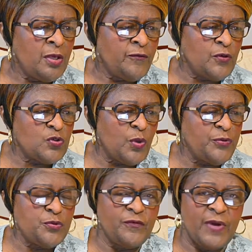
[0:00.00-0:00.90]
verse 1
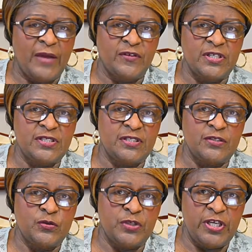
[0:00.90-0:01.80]
through 5, and it's the
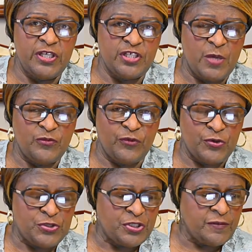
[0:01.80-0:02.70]
New King James
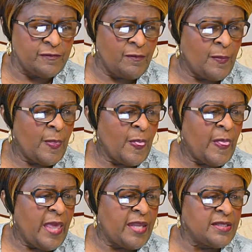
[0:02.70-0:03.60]
Version.
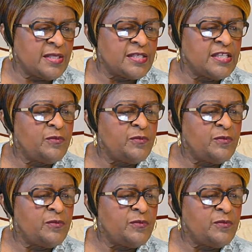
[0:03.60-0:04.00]
And it says, "In the